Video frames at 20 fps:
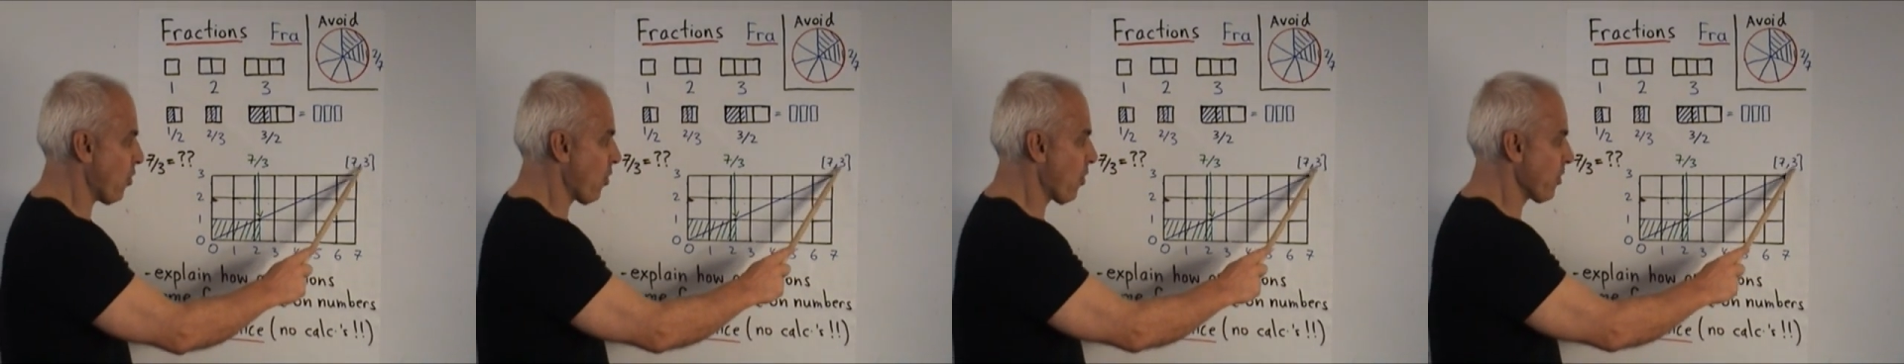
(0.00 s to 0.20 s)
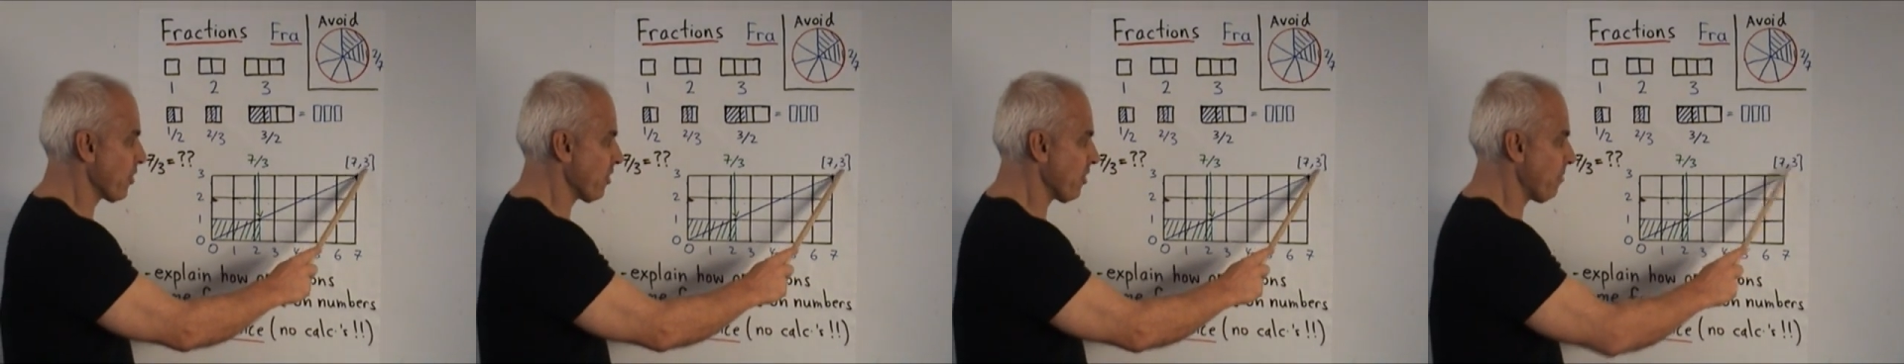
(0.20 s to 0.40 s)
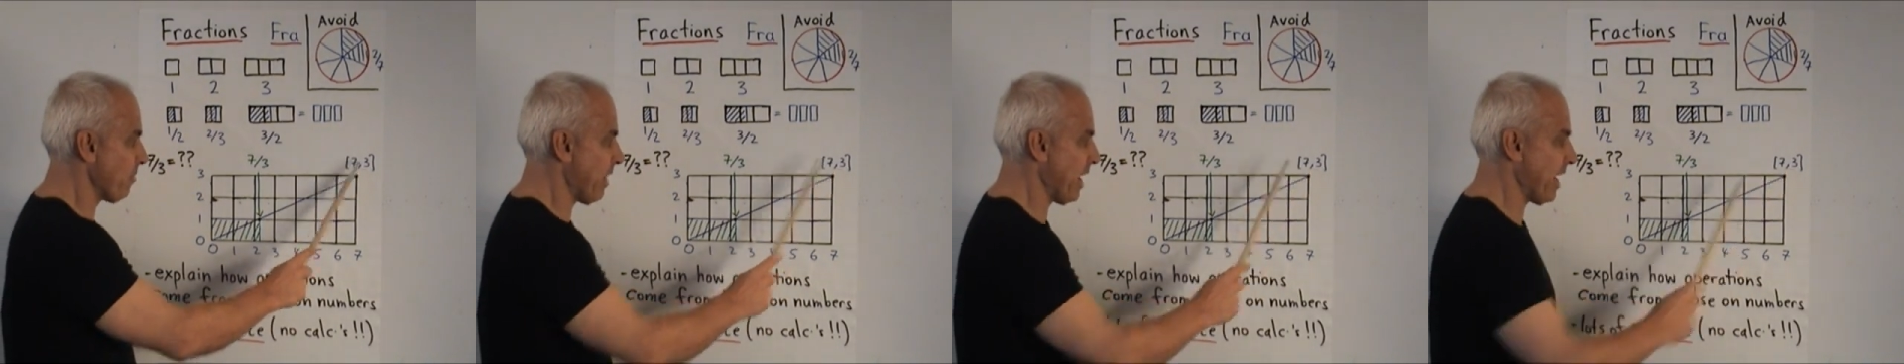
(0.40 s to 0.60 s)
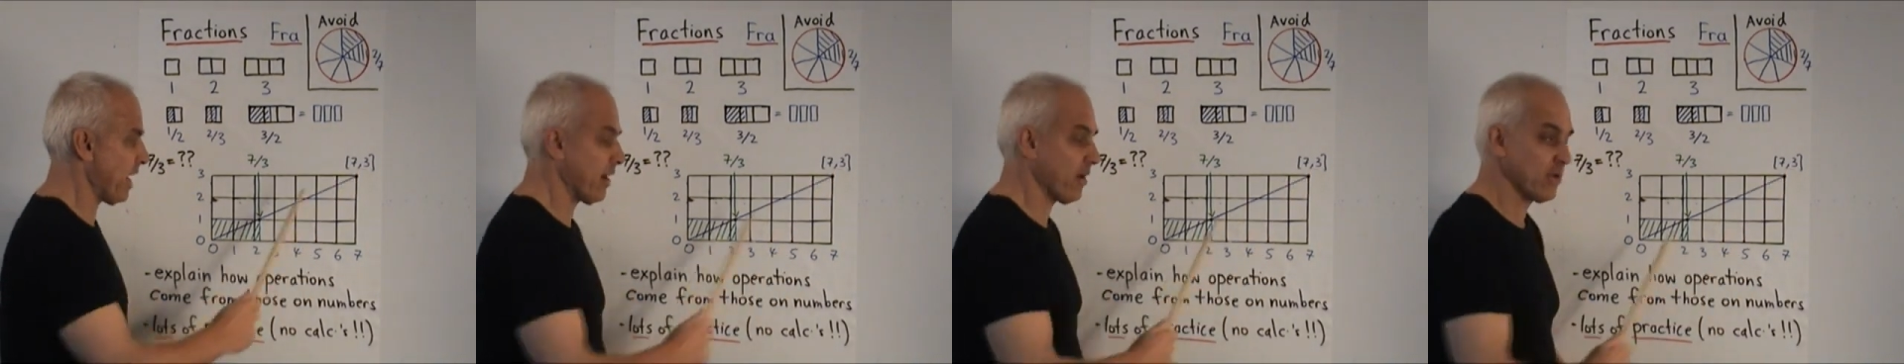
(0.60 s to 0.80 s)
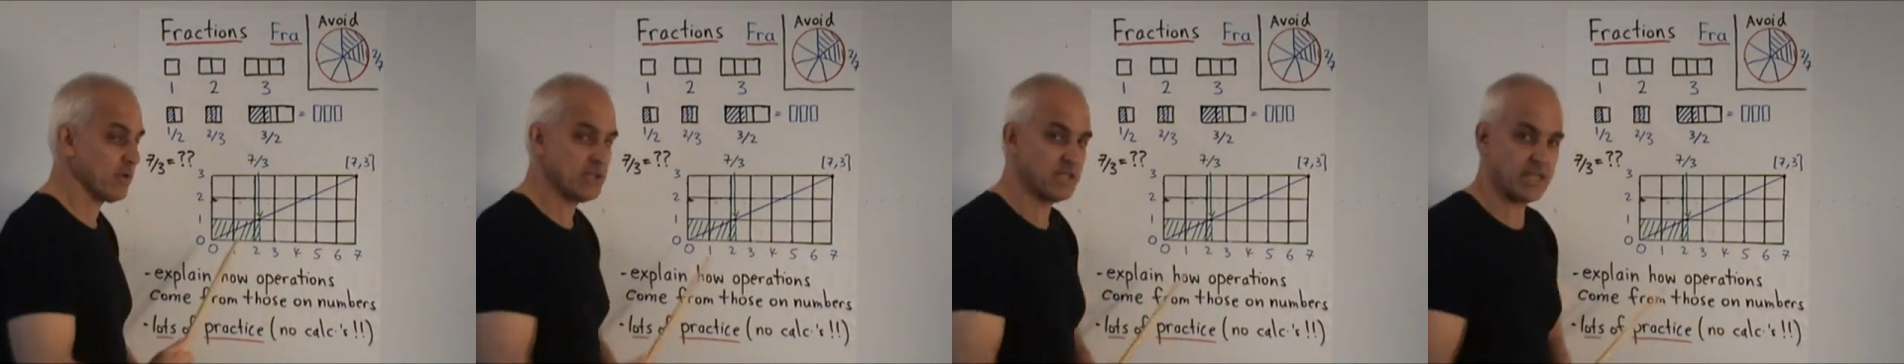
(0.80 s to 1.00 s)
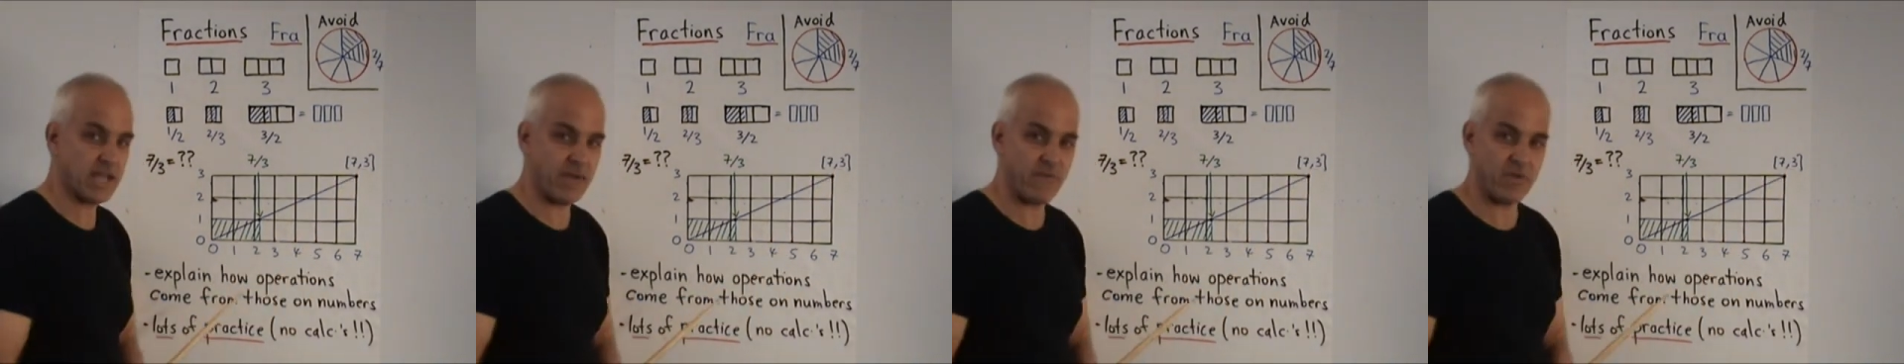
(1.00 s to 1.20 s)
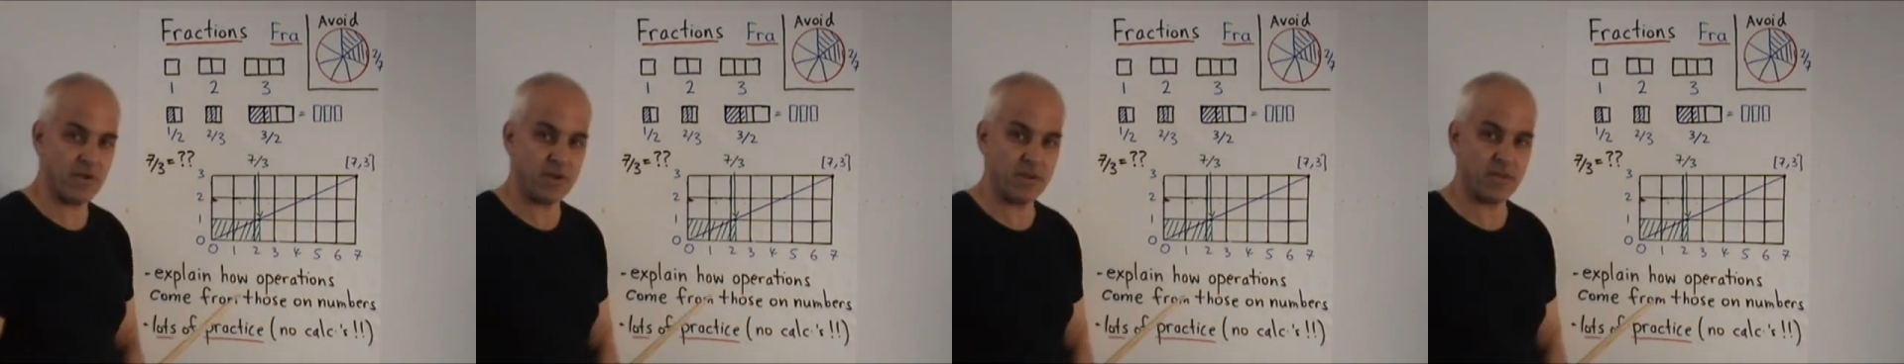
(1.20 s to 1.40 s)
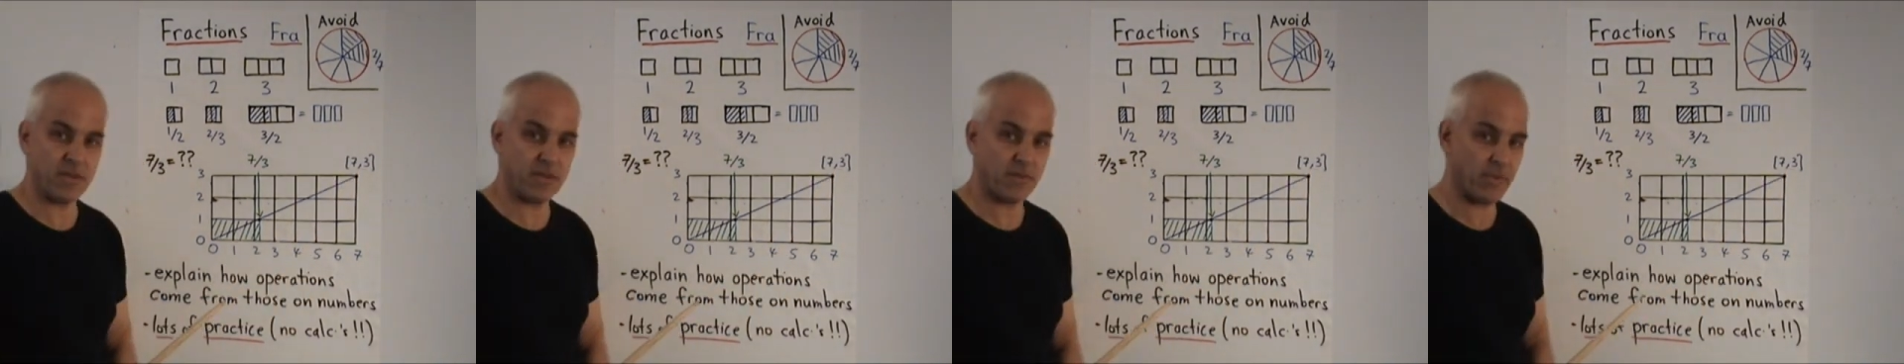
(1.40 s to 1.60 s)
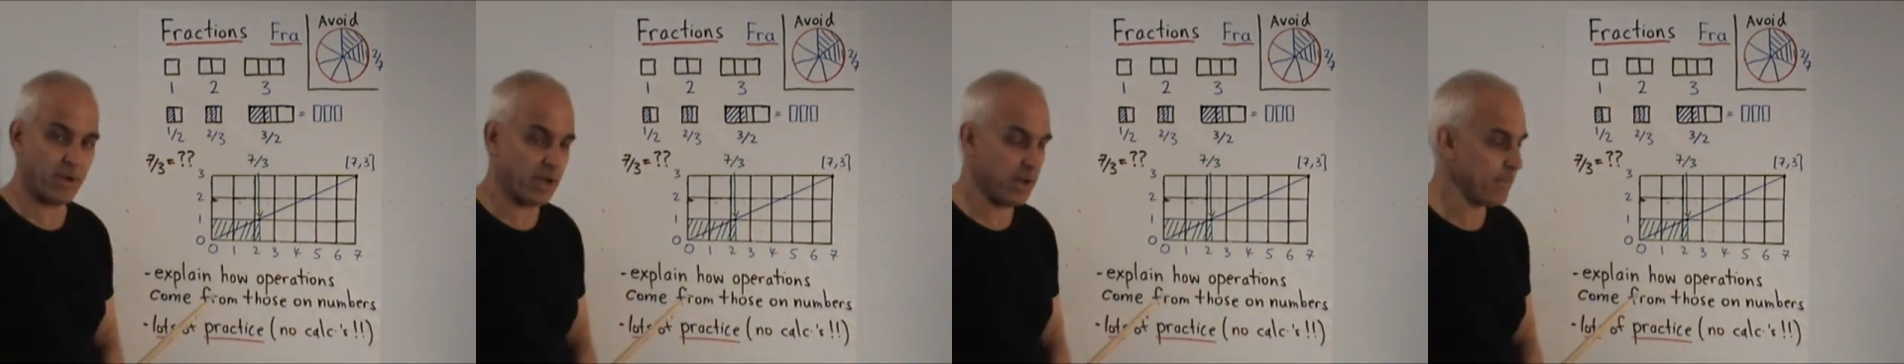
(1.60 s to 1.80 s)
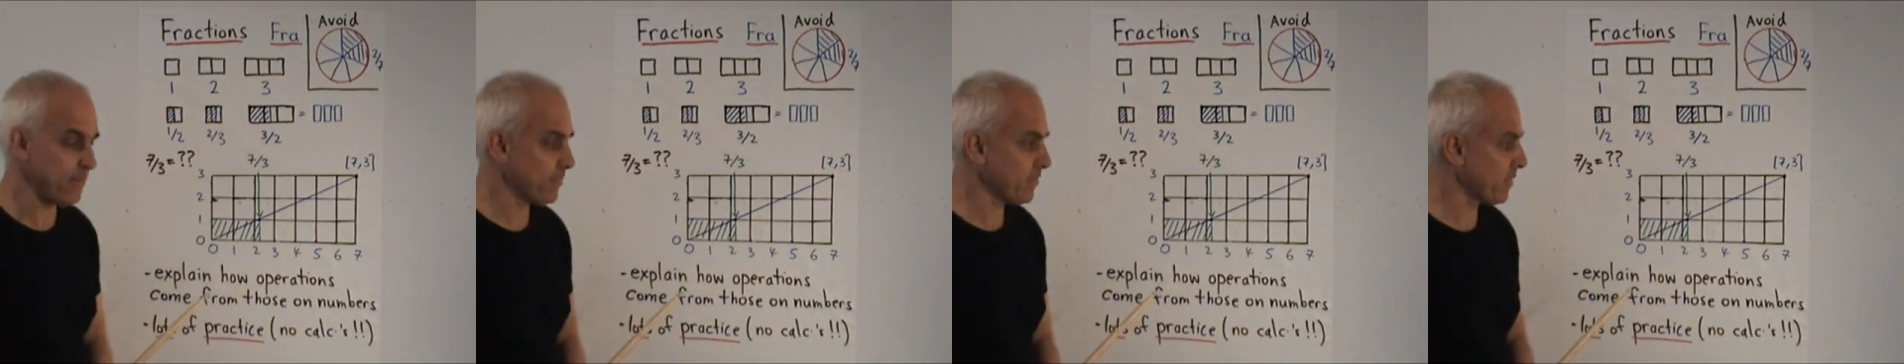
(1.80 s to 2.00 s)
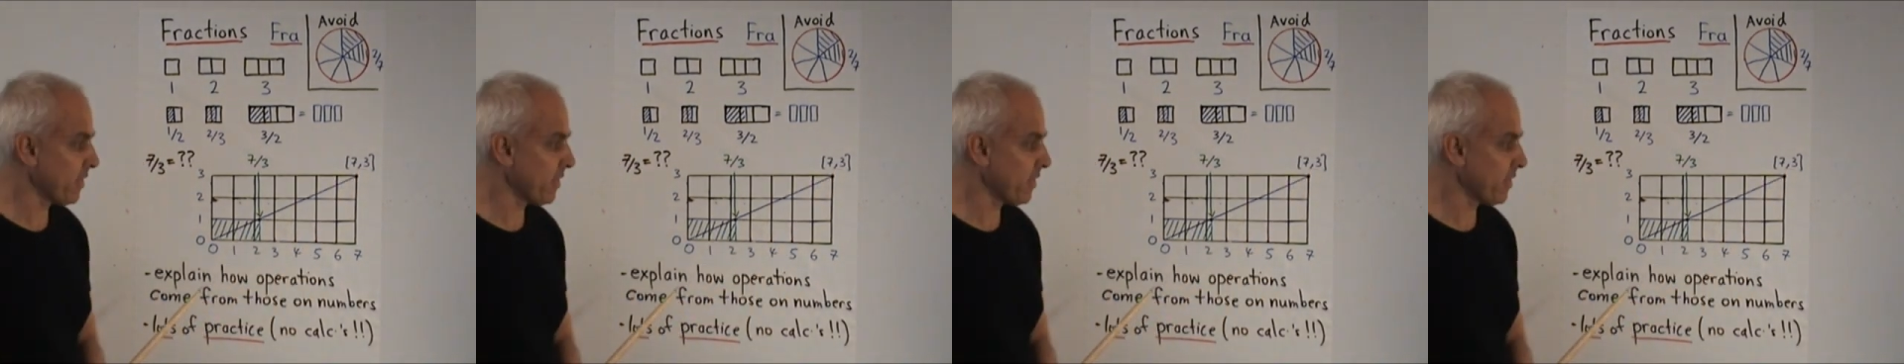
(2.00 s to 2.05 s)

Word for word: ordered pair 7 and 3.